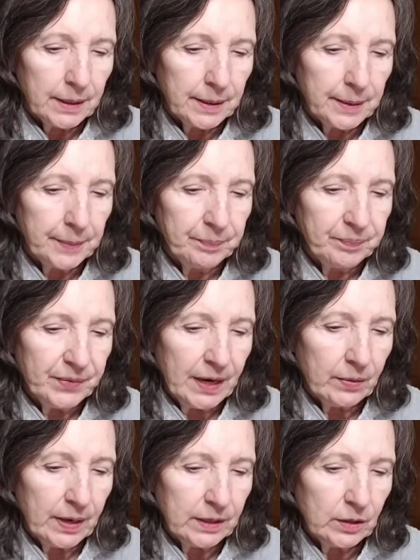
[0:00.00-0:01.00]
Um,
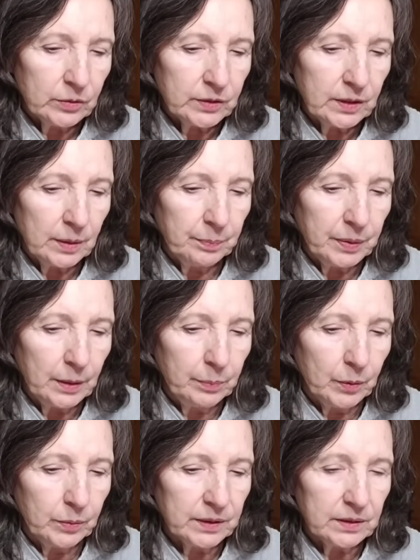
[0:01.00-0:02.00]
now I know some
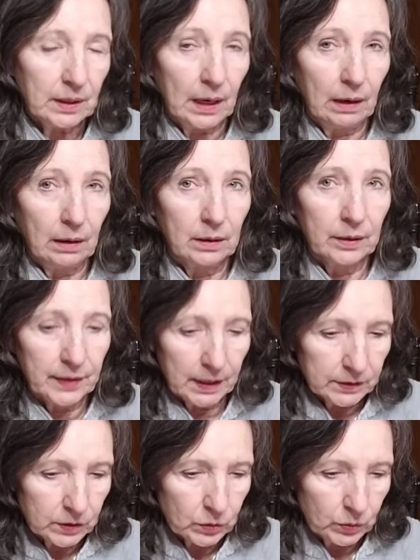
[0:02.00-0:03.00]
people would say, oh,
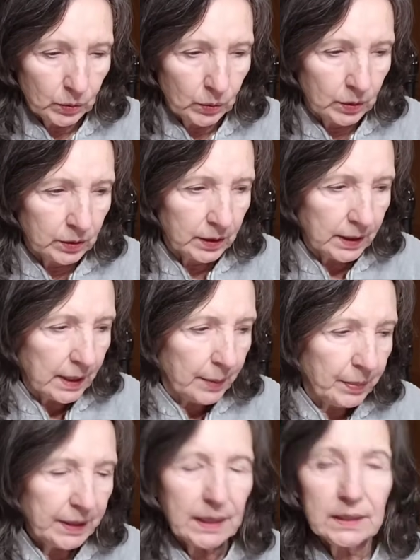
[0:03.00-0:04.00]
that's cruel,
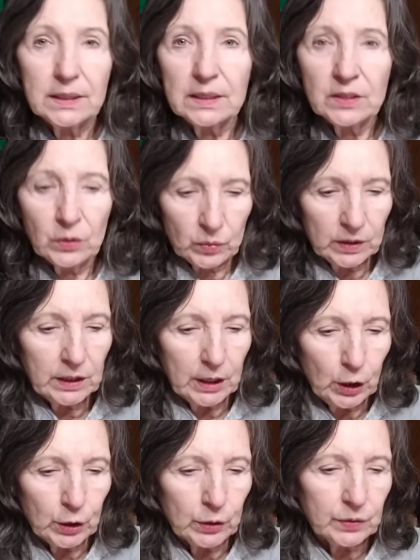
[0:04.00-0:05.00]
but it doesn't
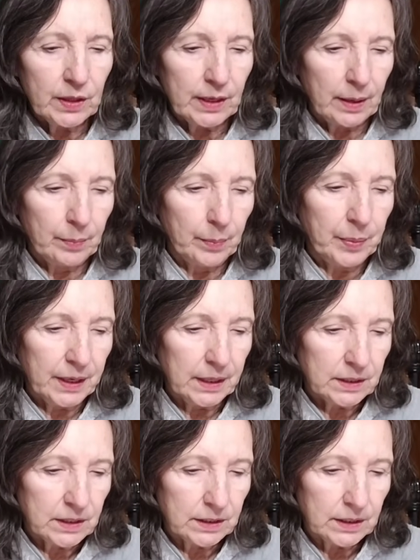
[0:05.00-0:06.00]
really hurt them, but
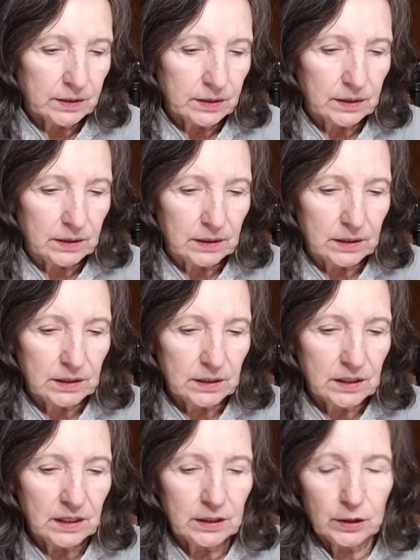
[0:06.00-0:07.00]
it does
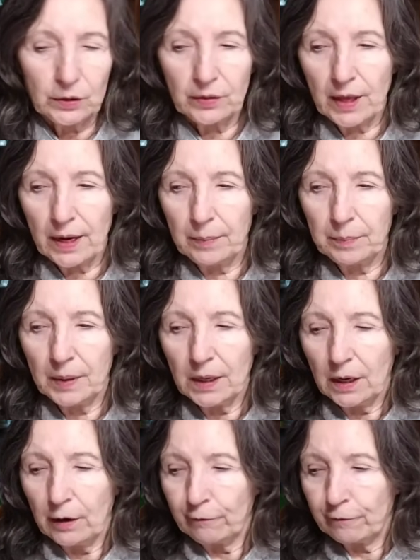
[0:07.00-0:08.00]
deter them
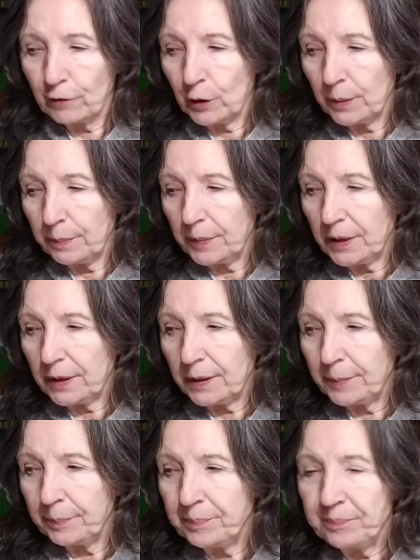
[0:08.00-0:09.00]
from,
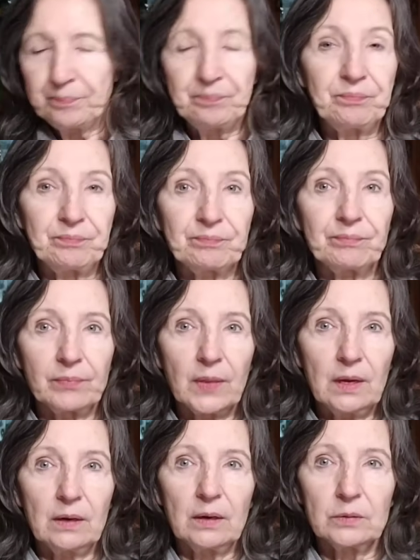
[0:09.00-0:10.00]
um,
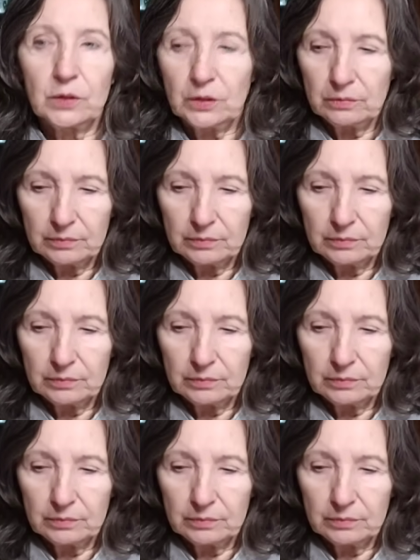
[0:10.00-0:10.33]
you know,